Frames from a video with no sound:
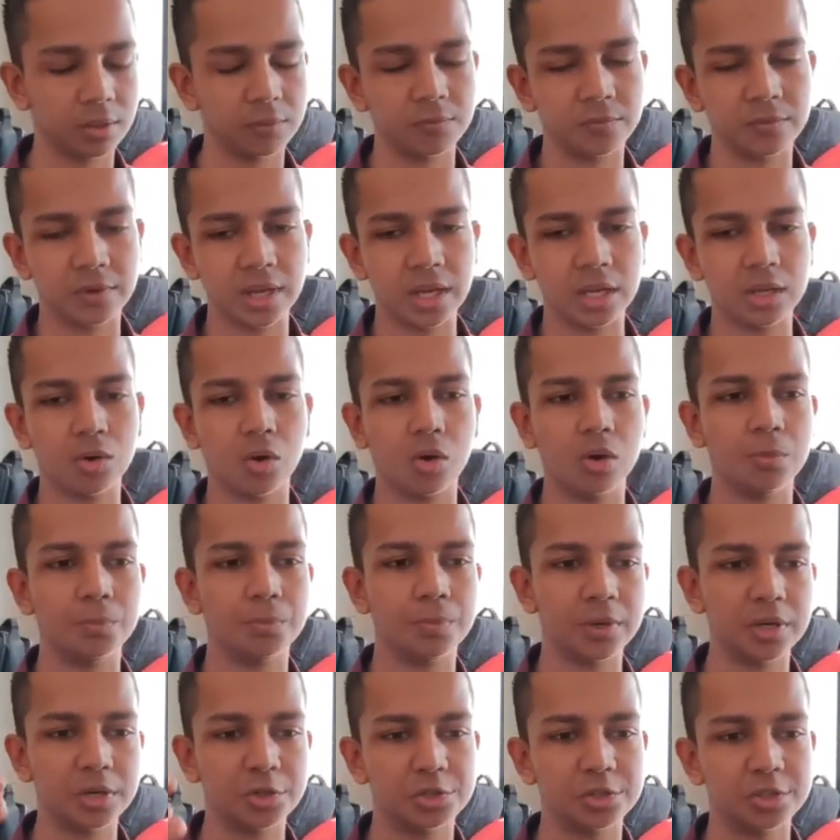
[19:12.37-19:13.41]
somewhere
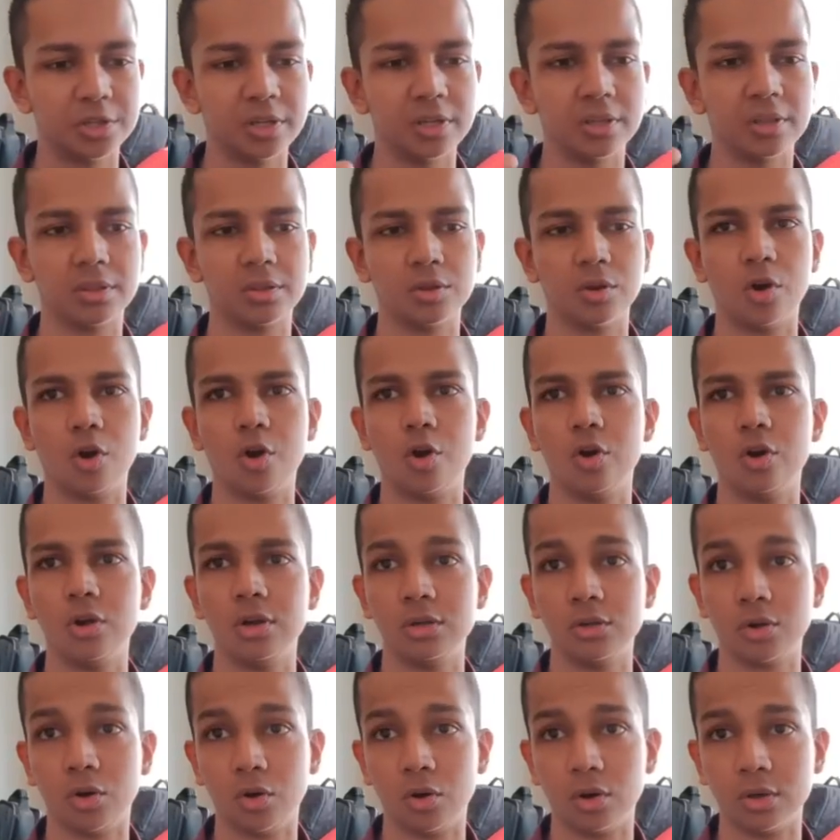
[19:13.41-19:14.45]
on Pinterest
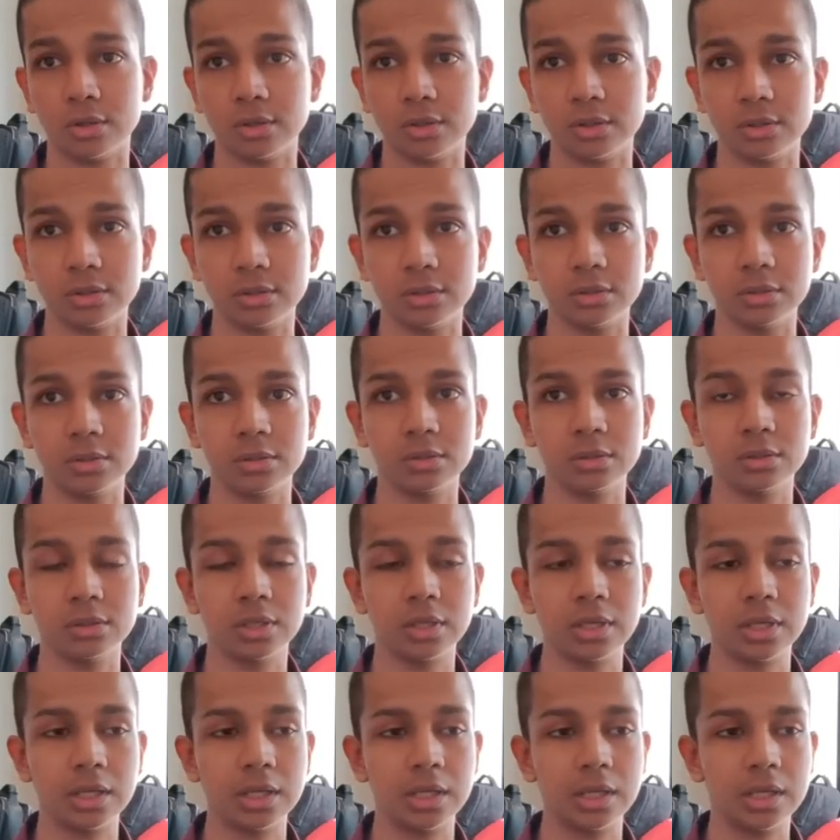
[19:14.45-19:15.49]
or
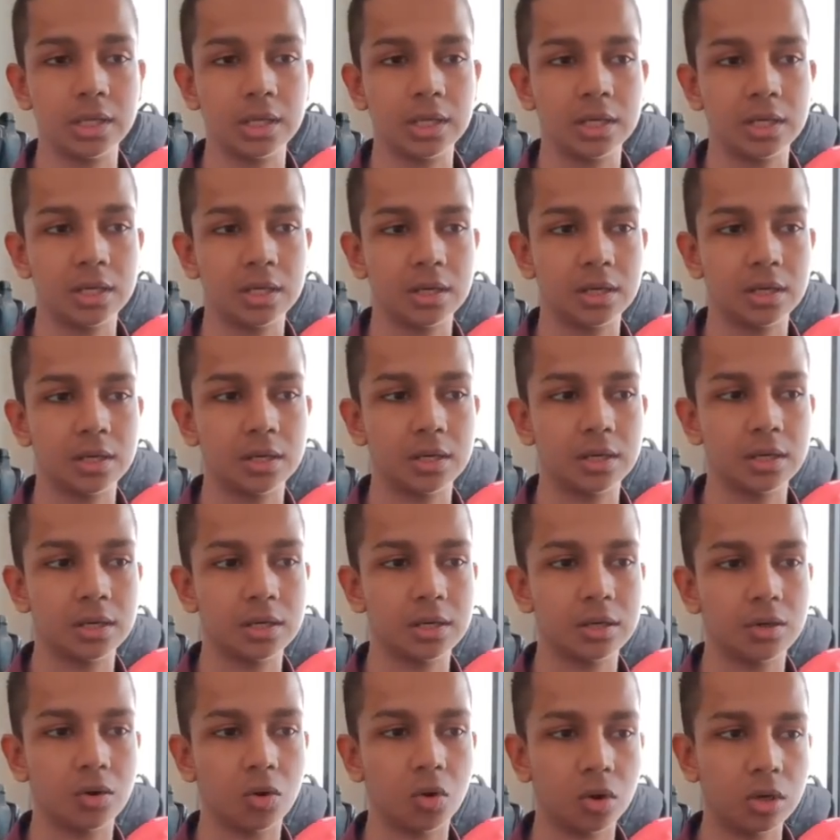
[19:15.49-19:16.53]
on
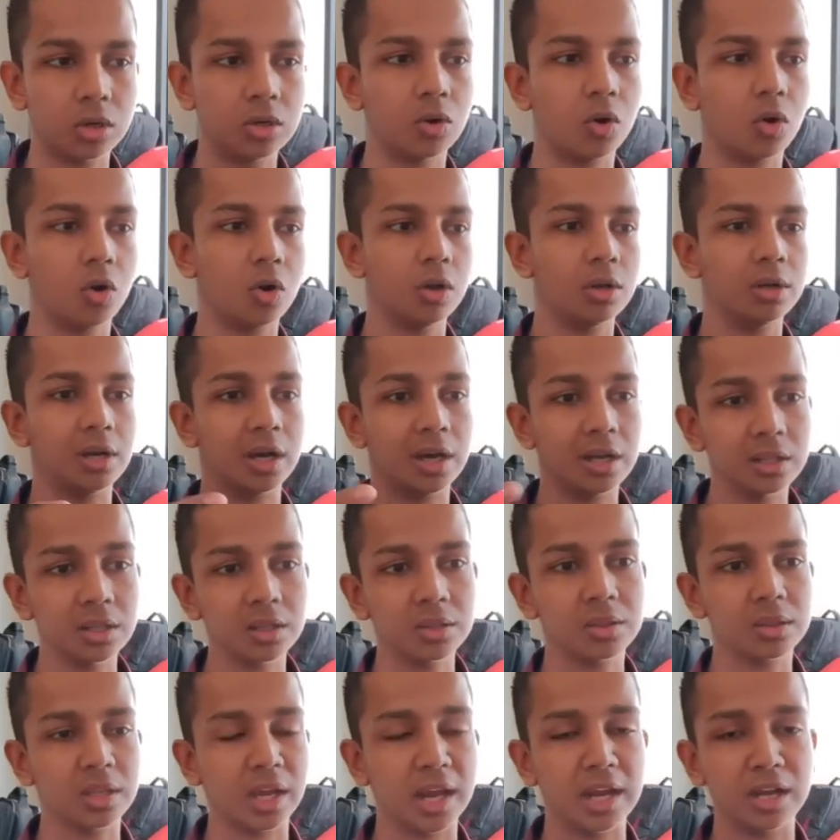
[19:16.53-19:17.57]
or
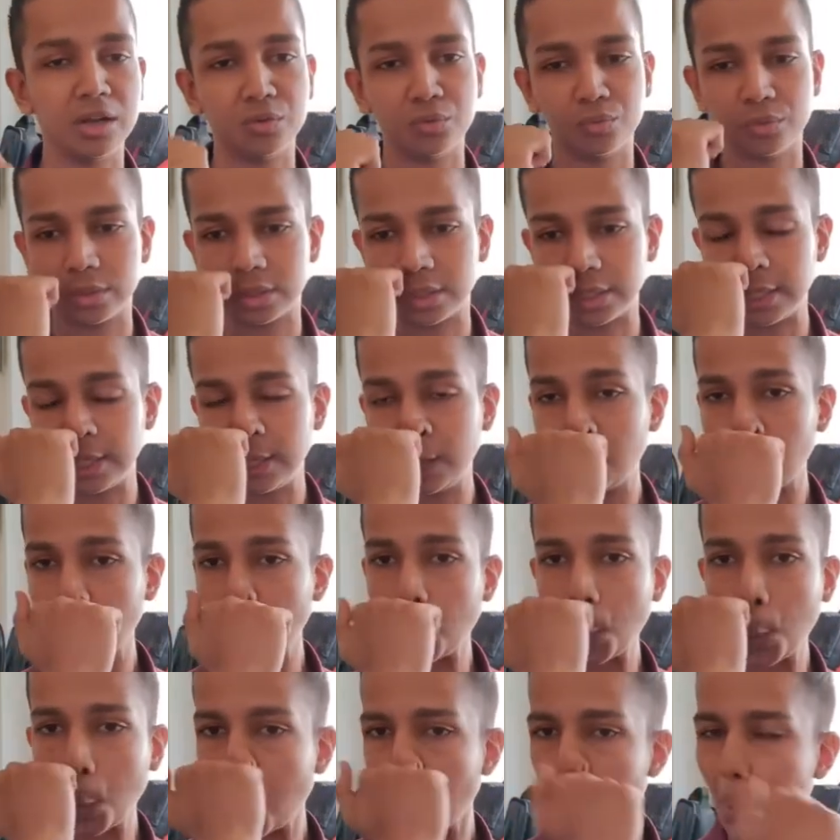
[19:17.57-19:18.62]
other side.
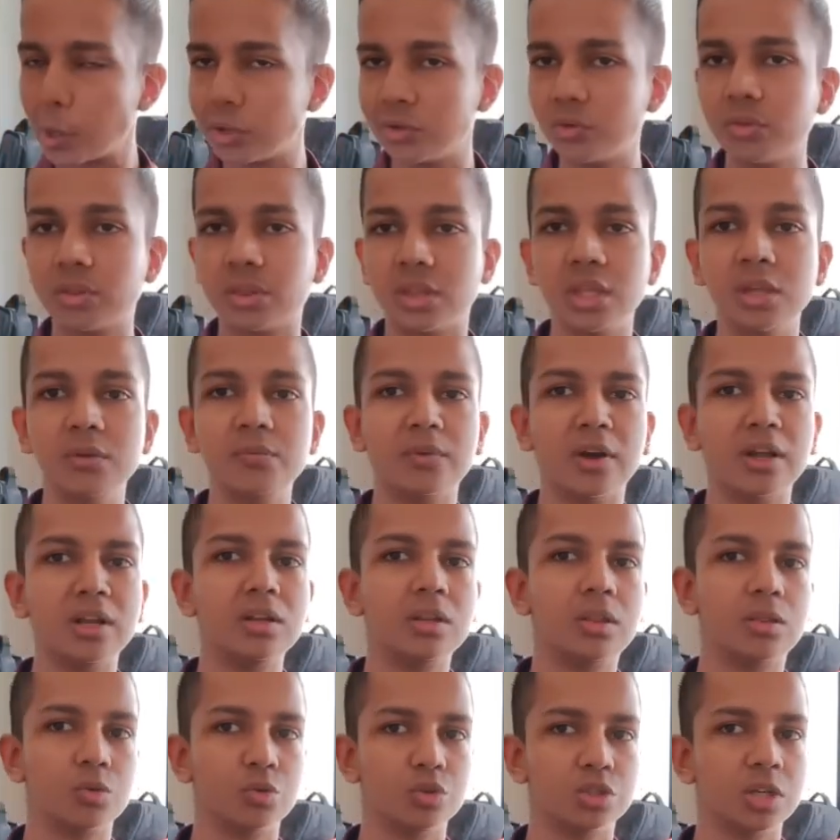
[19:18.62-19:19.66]
You see
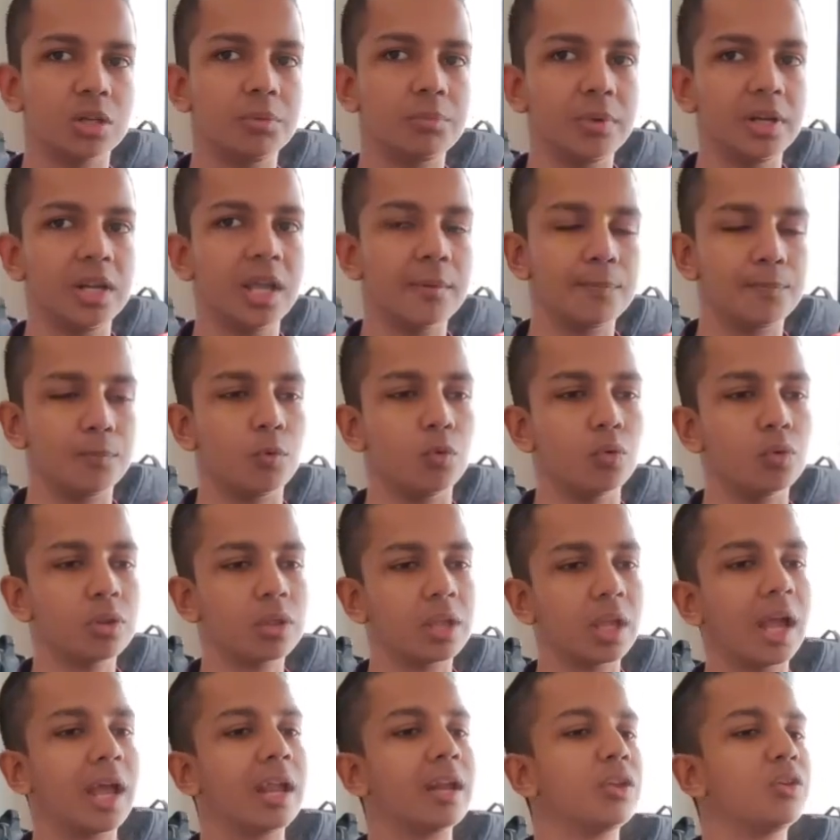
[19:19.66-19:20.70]
one social media
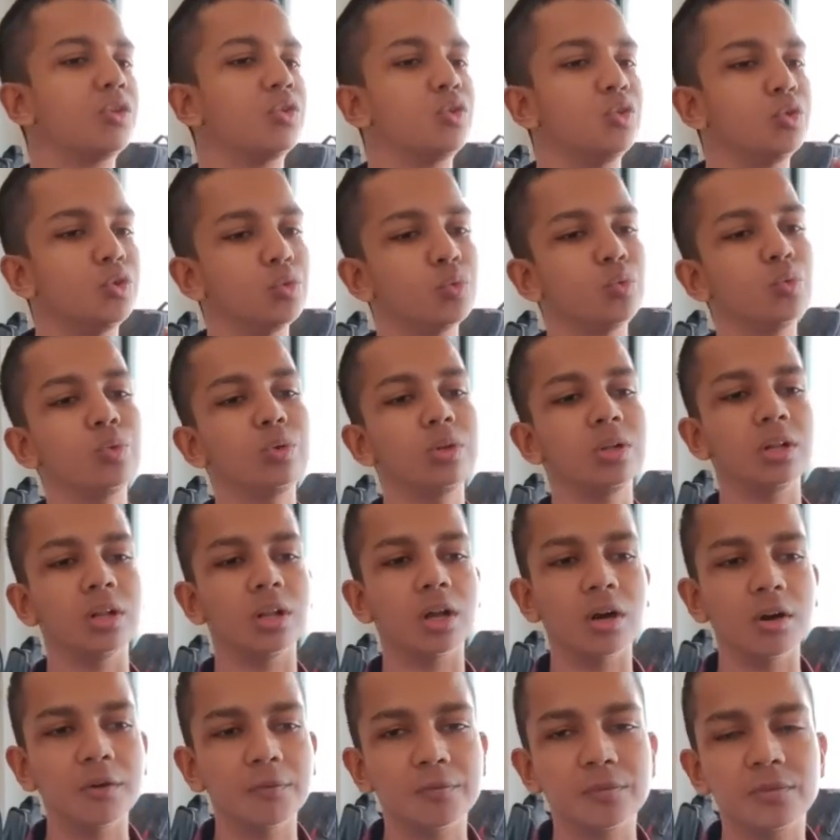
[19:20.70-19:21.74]
post and you
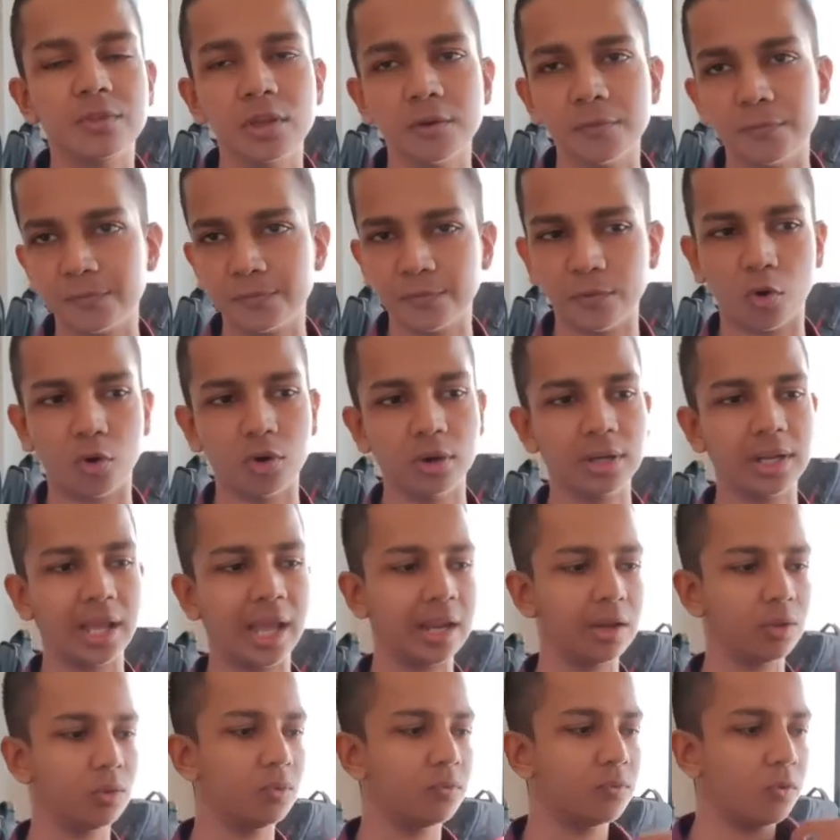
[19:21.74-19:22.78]
love the
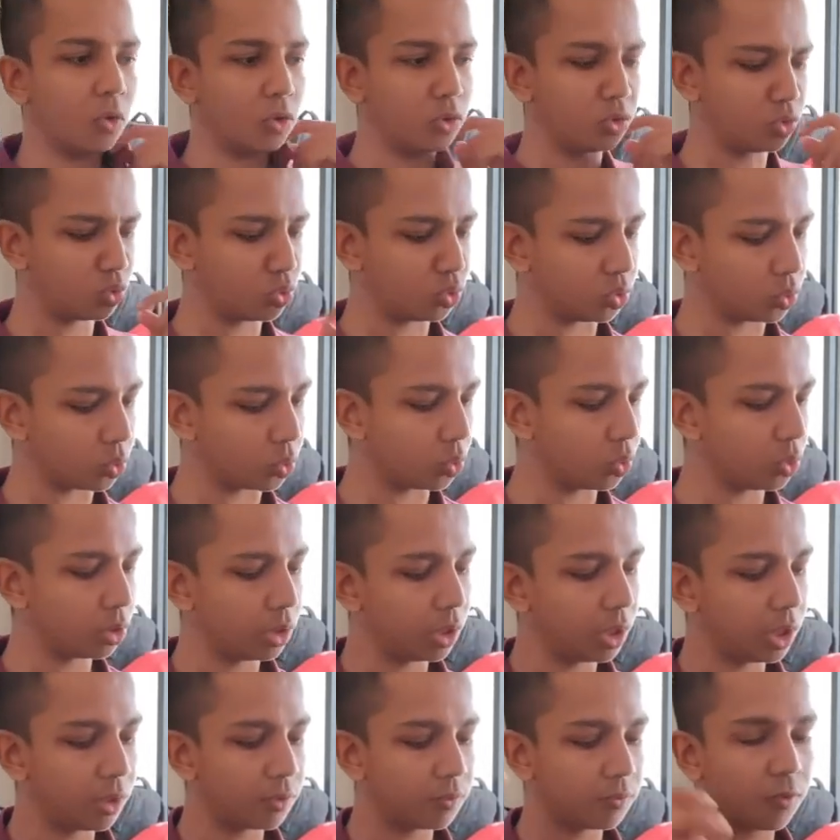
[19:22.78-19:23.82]
font and you want to
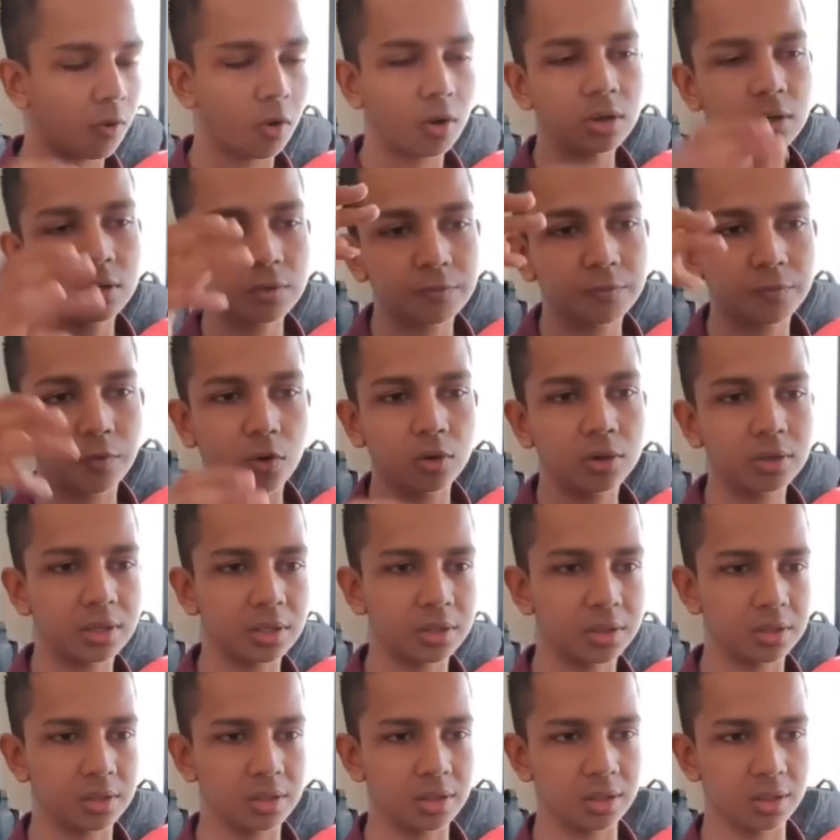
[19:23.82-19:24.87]
know what
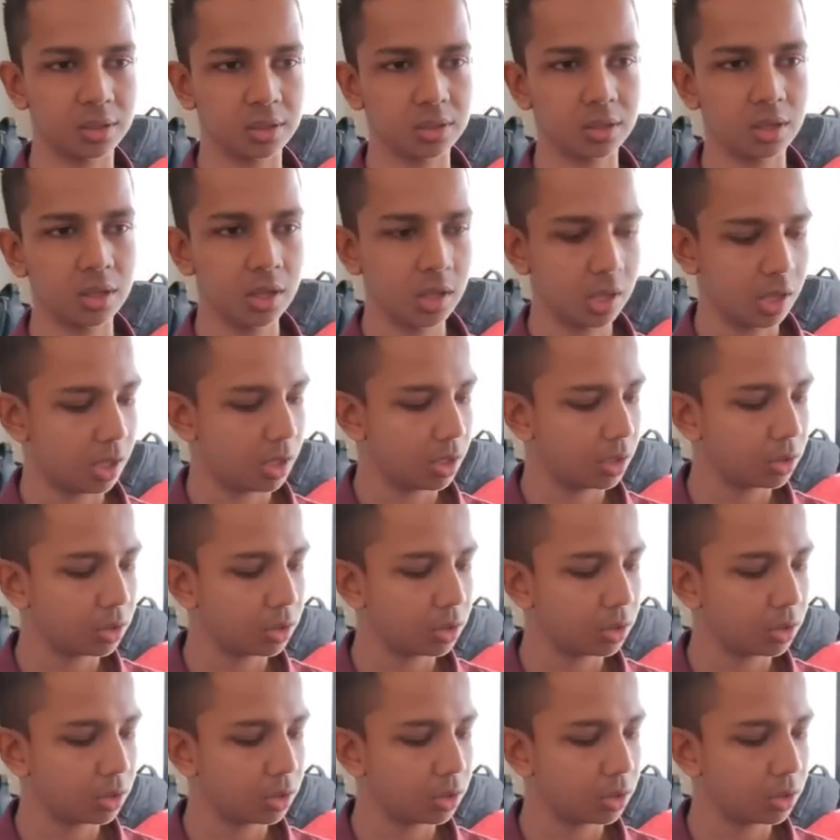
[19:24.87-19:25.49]
font is this.